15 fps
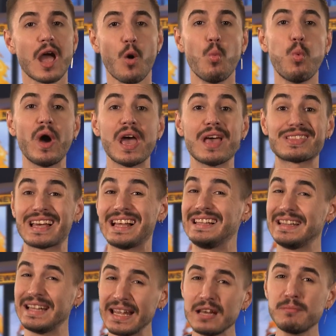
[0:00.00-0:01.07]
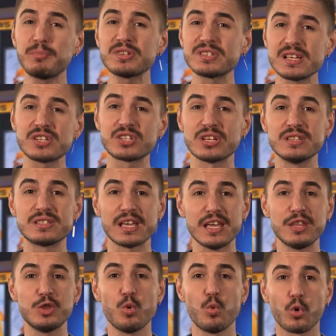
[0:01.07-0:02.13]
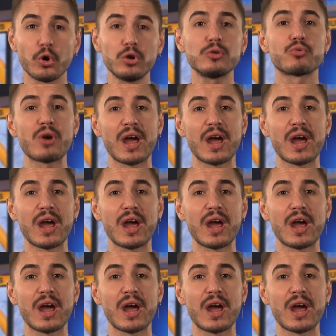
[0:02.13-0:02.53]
with leading positions in the world